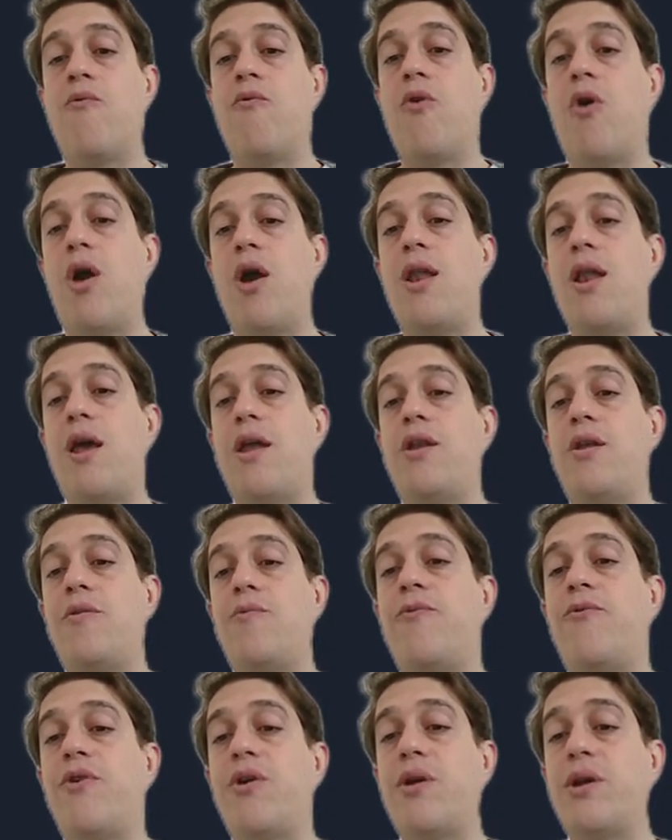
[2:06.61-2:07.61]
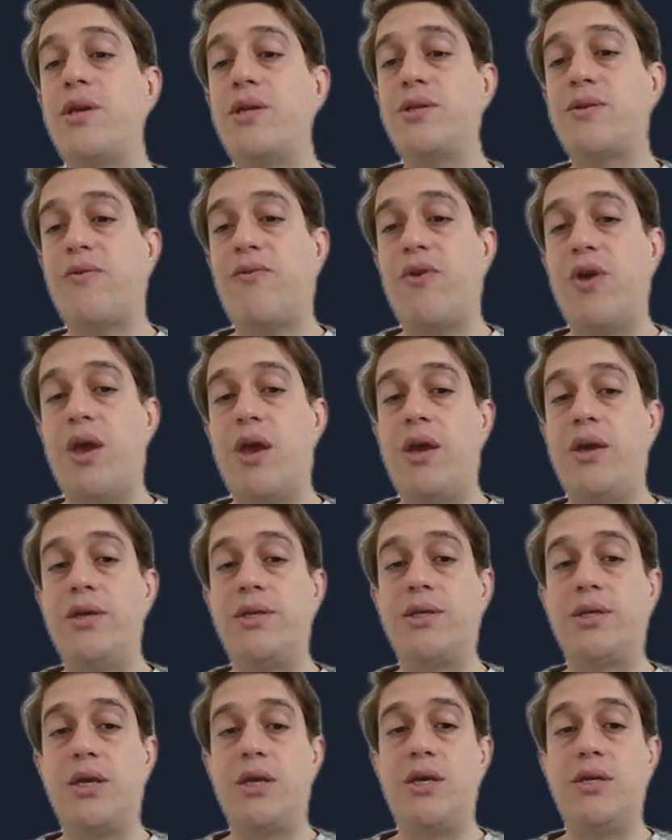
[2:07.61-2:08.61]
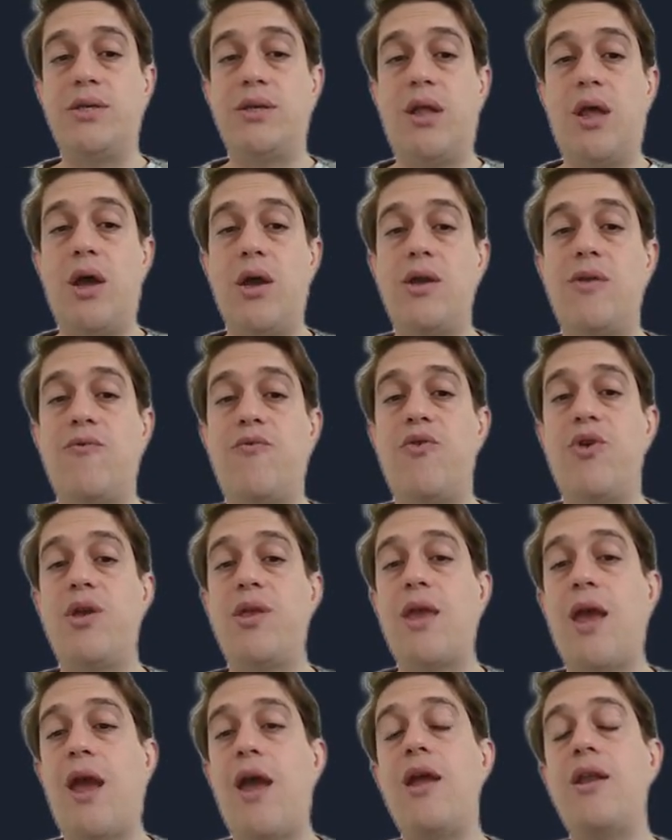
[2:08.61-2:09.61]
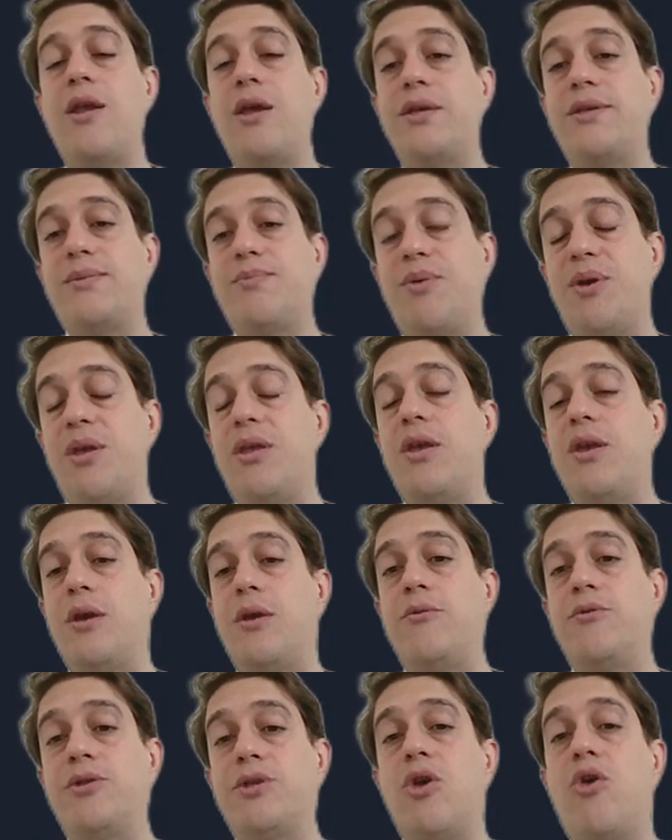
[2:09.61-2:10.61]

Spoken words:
while an inference phase is lightweight and speedy.